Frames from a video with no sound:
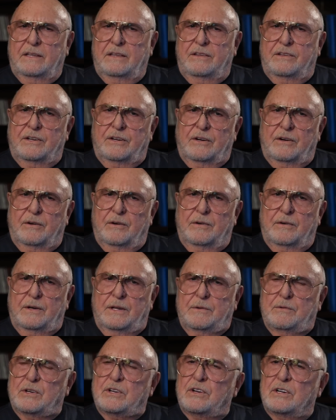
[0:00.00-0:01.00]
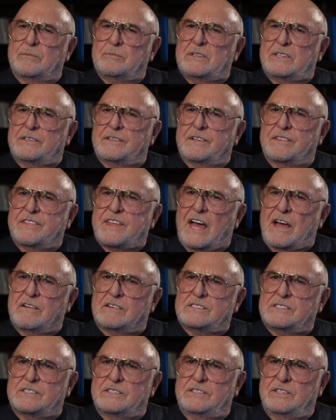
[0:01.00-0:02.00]
They were going to build
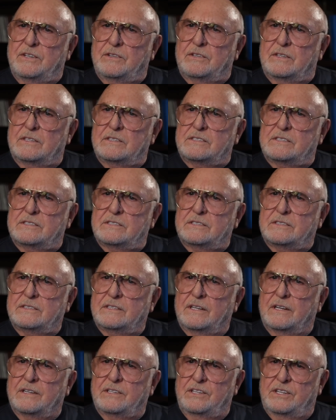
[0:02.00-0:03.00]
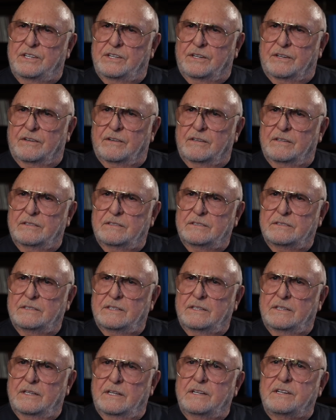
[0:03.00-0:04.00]
1,000 units a year,
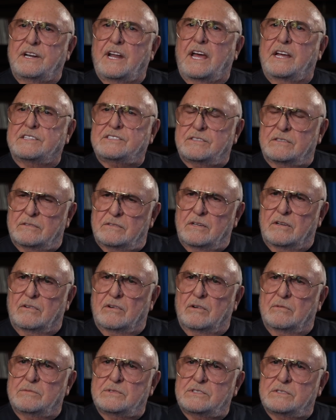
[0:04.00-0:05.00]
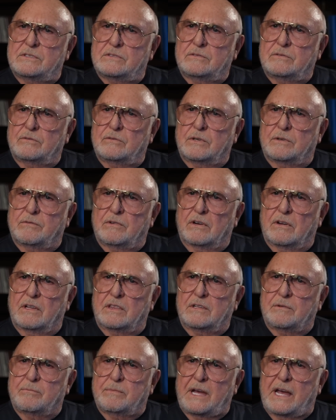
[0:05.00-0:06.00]
national homes. We were
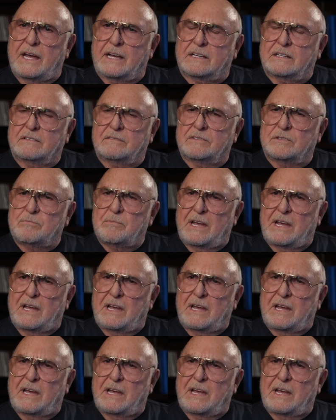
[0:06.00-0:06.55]
on the back of a